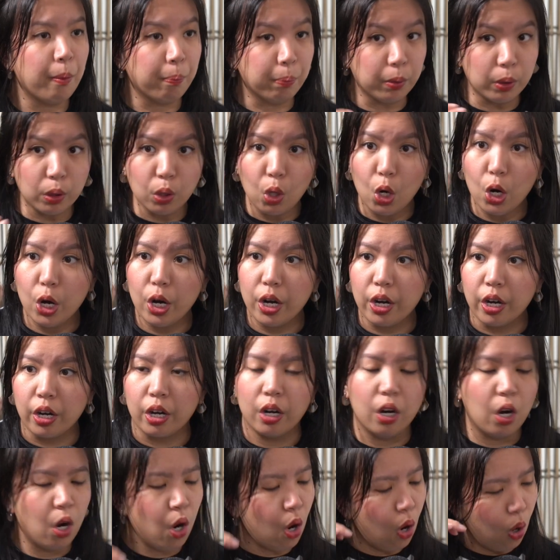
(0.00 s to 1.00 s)

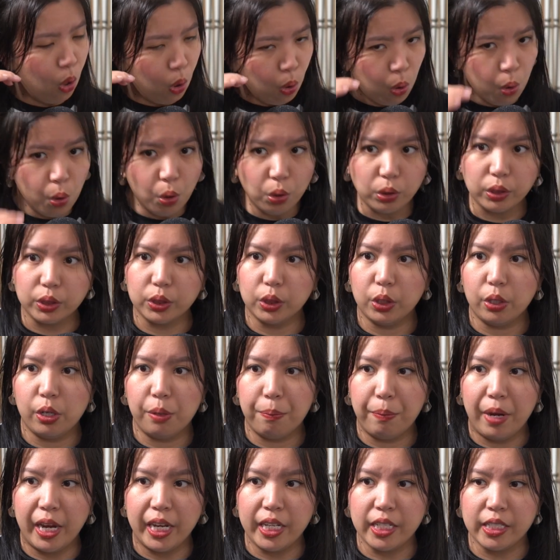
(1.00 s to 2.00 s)
Blur, also
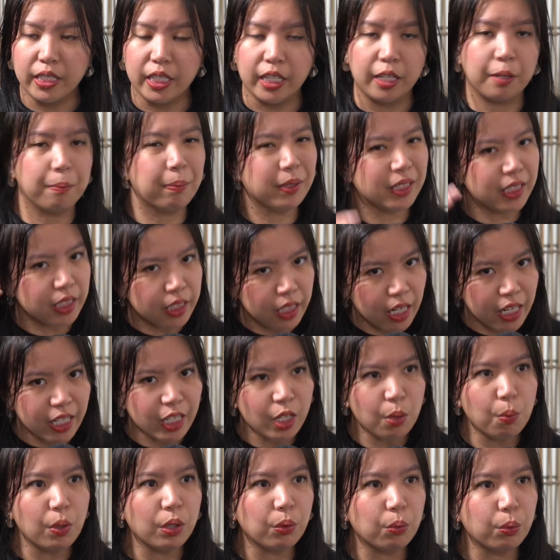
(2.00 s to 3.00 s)
amazing. But did
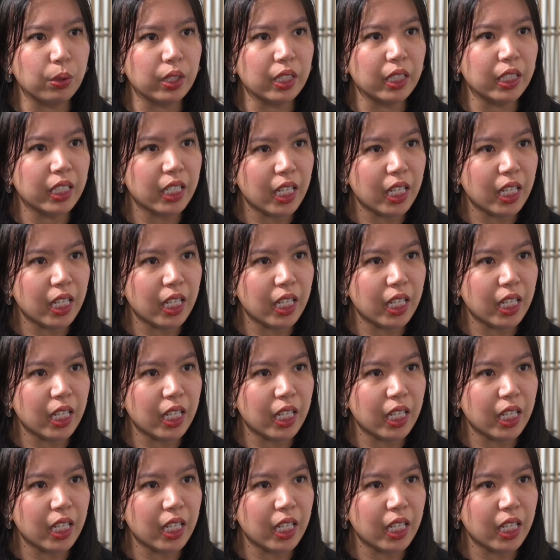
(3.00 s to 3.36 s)
anyone really